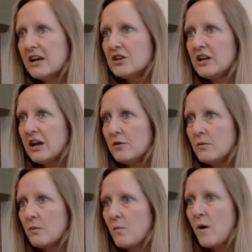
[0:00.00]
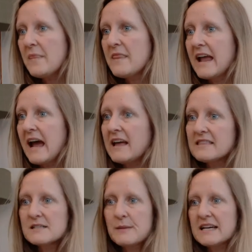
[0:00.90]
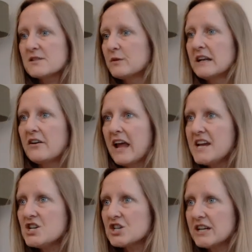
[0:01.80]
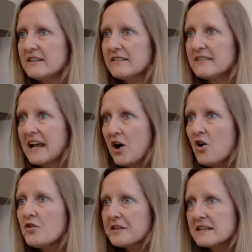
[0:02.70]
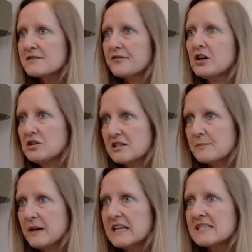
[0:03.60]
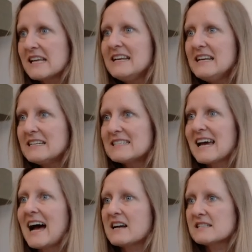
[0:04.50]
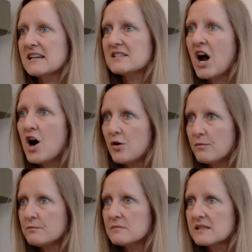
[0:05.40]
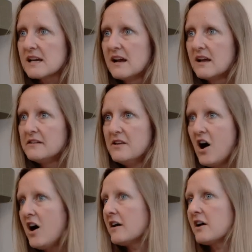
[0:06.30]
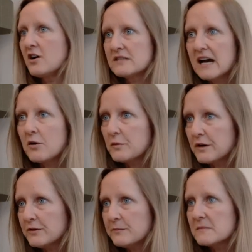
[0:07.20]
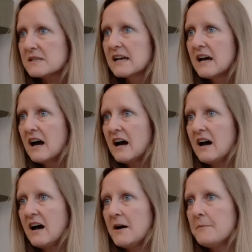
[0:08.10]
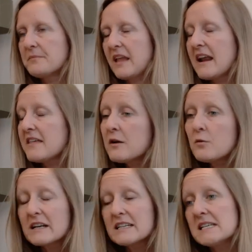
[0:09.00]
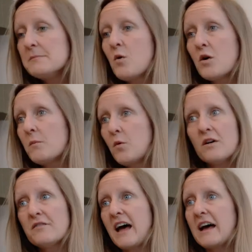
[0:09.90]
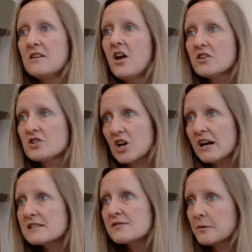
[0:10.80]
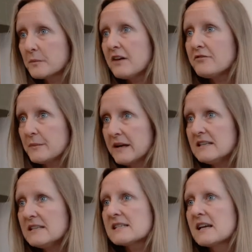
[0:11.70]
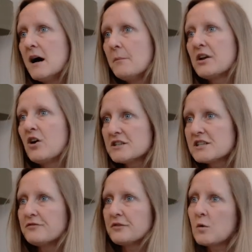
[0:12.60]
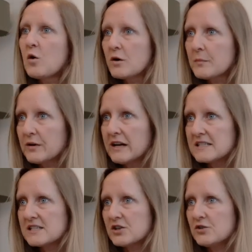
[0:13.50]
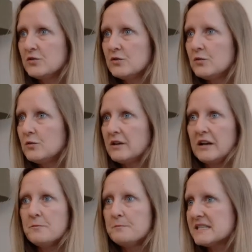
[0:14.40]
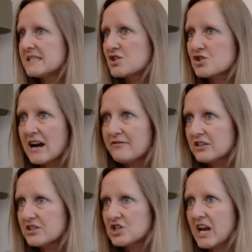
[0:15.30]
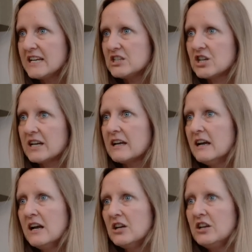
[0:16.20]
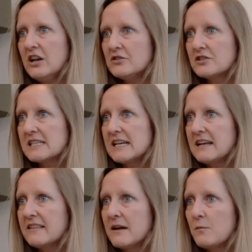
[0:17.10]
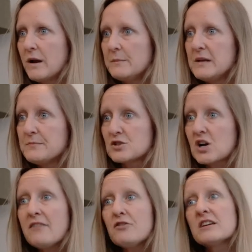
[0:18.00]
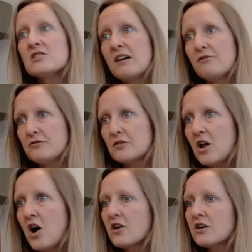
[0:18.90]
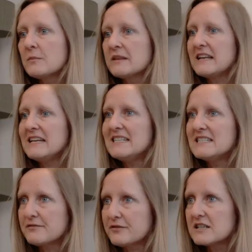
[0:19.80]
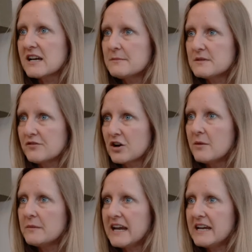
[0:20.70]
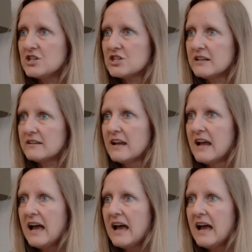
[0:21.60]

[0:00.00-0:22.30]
You know, when they had this mass relocation, they called us first because they needed to access homes, not hotel rooms. Um, and I think we're going to see more and more of that, not just from governments, but also from corporates who, you know, business travel is changing. You know, you're seeing that when people travel, they travel for longer, but they need different types of accommodation.